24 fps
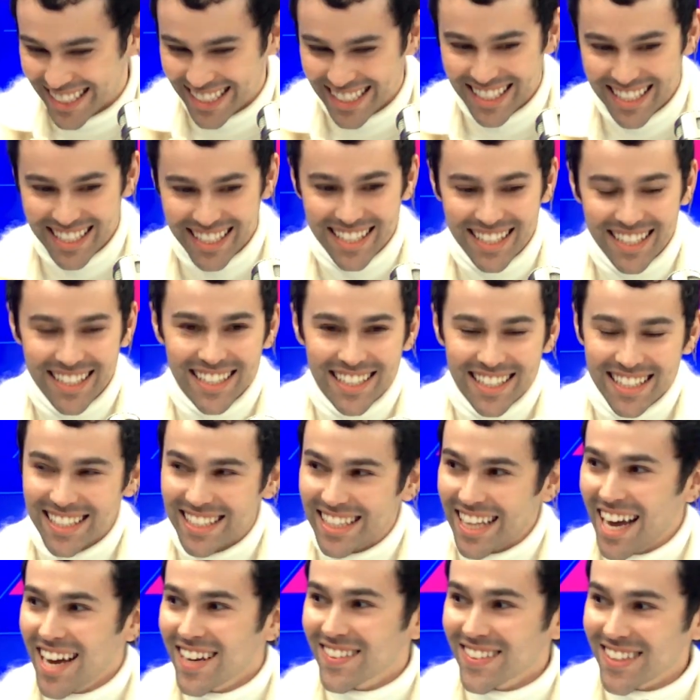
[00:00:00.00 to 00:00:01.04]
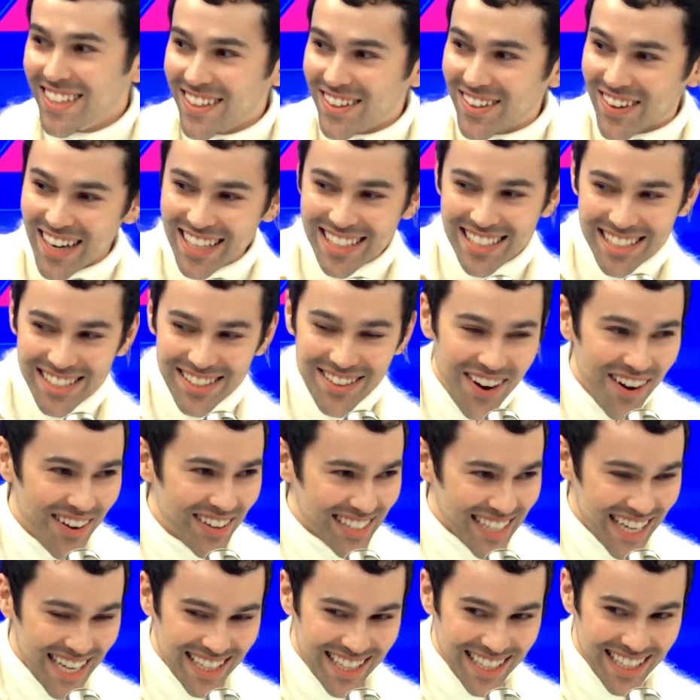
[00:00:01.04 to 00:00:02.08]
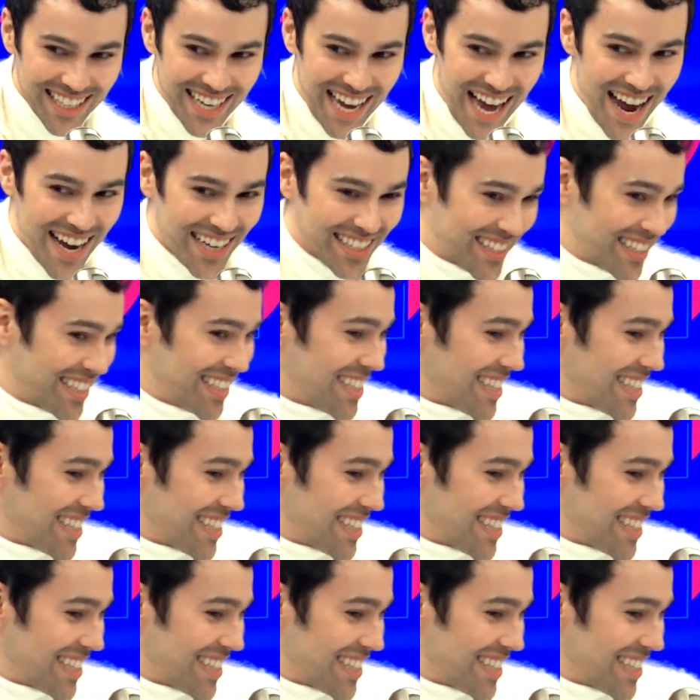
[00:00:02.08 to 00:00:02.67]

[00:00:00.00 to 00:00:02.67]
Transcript: Come on now. Slaying with the questions. You always got the questions,